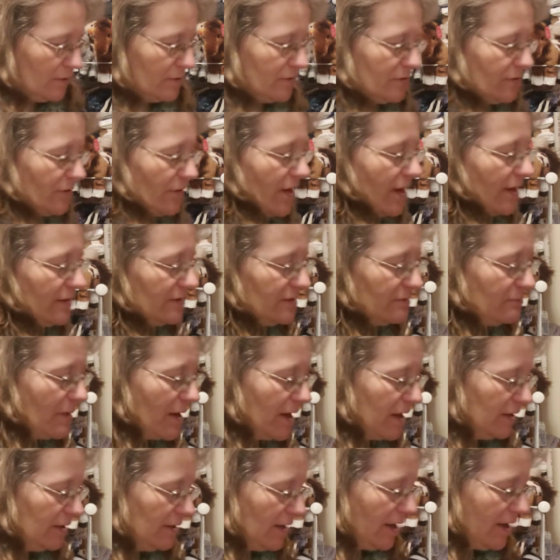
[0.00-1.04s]
So that's
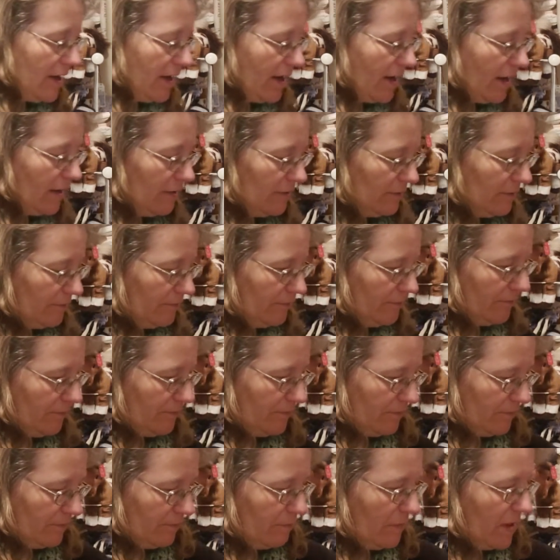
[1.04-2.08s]
my hat.
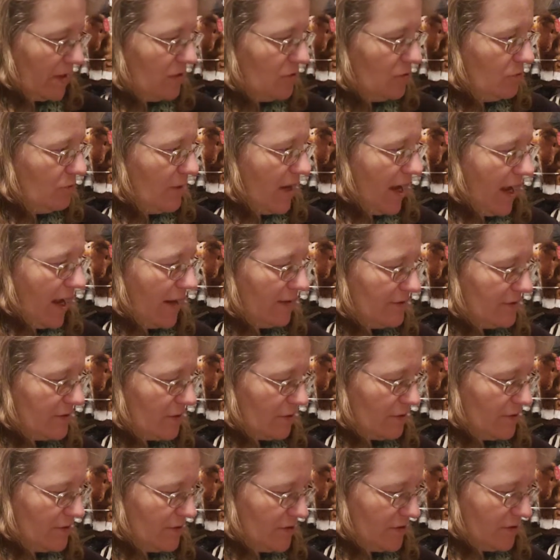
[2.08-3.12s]
My 2 hats
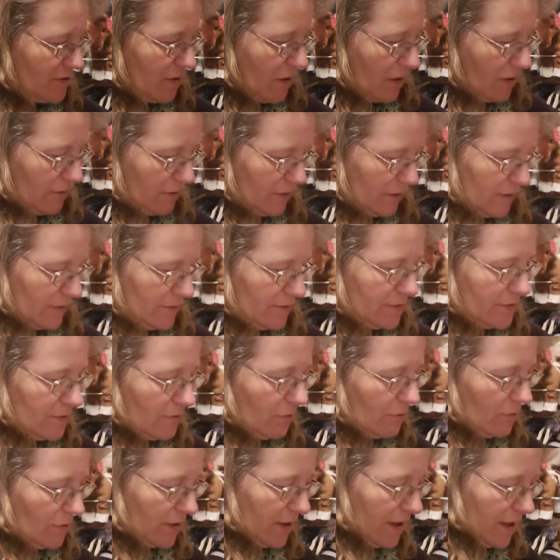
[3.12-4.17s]
are started. So
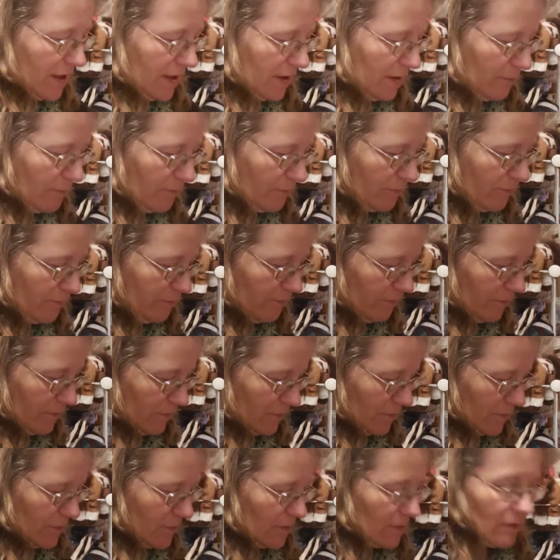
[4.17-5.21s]
we're getting
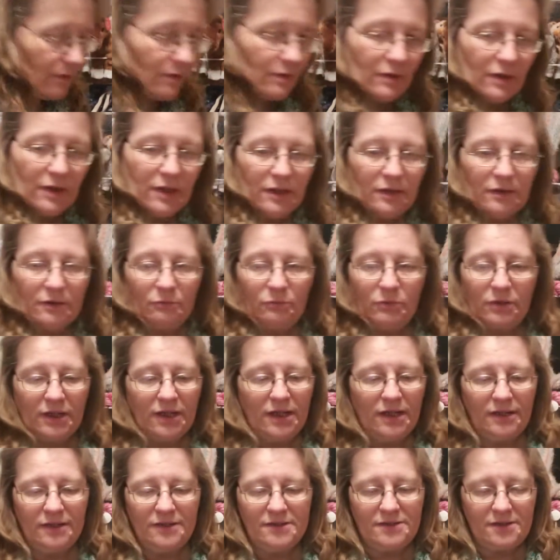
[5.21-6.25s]
here. We're
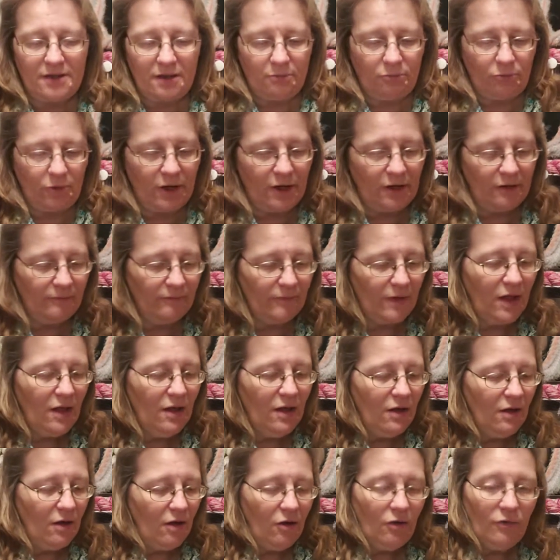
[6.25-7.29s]
getting somewhere.
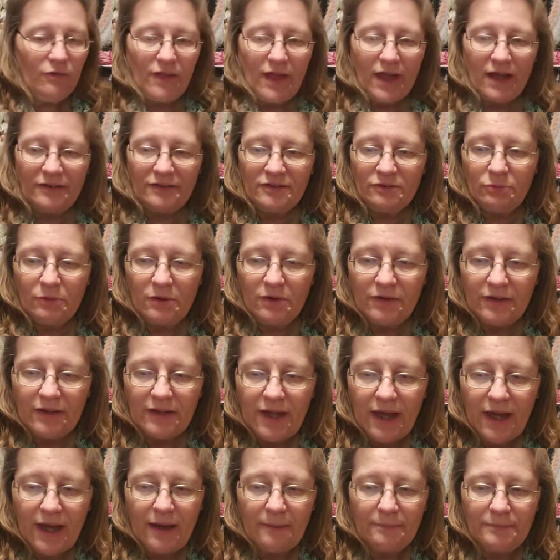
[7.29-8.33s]
Oh, that's where the
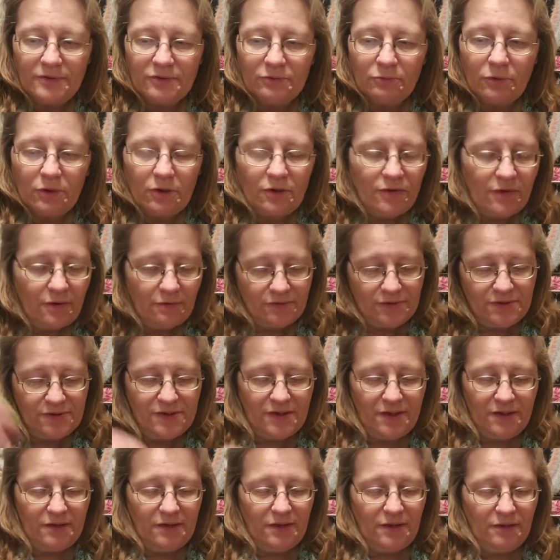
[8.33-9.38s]
caps were. They were
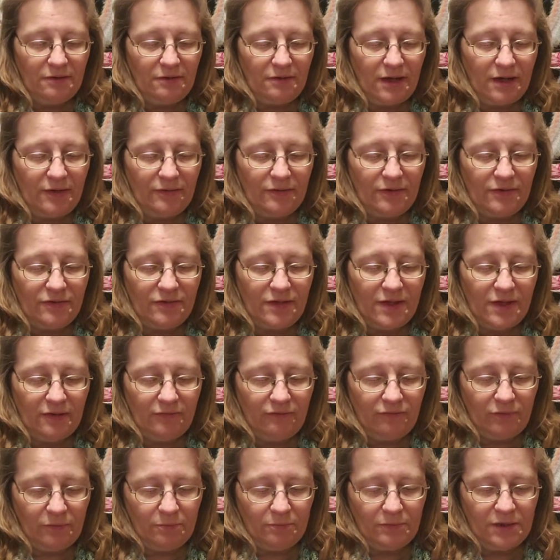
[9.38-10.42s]
sitting here on the thing
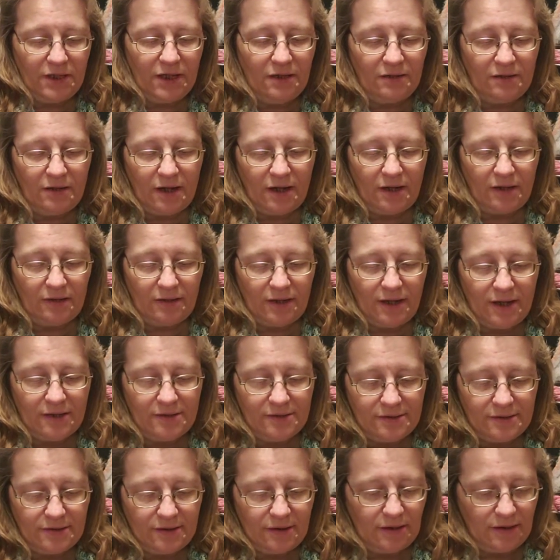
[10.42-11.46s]
from Knit Night
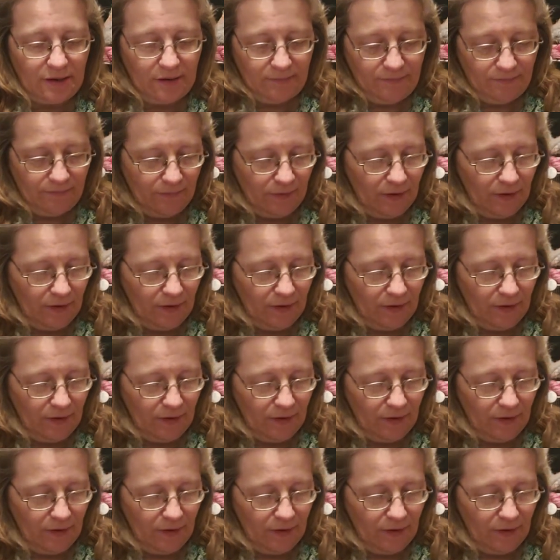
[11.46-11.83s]
last night.